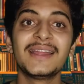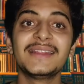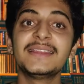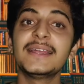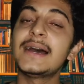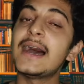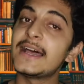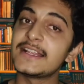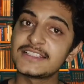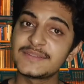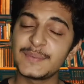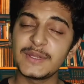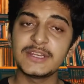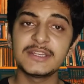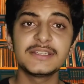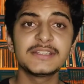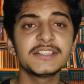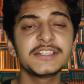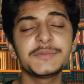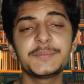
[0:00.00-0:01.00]
The
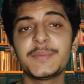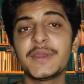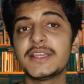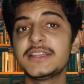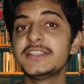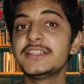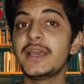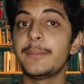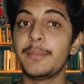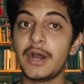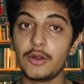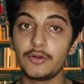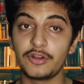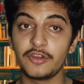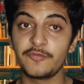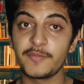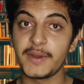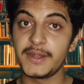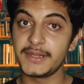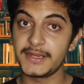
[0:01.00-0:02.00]
husband didn't pay the amount
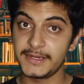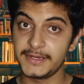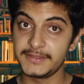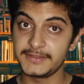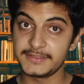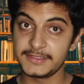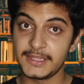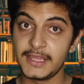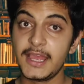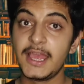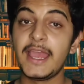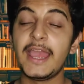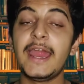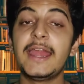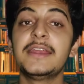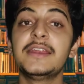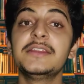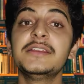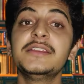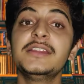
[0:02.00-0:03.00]
of maintenance,
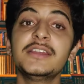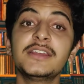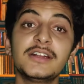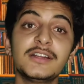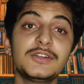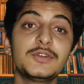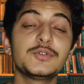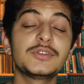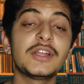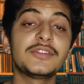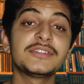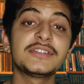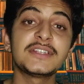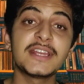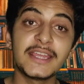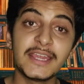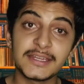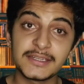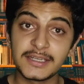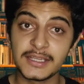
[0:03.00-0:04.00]
and in year
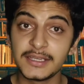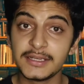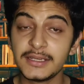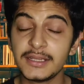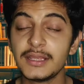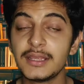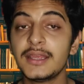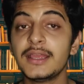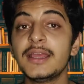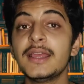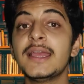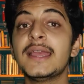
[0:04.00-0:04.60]
2018,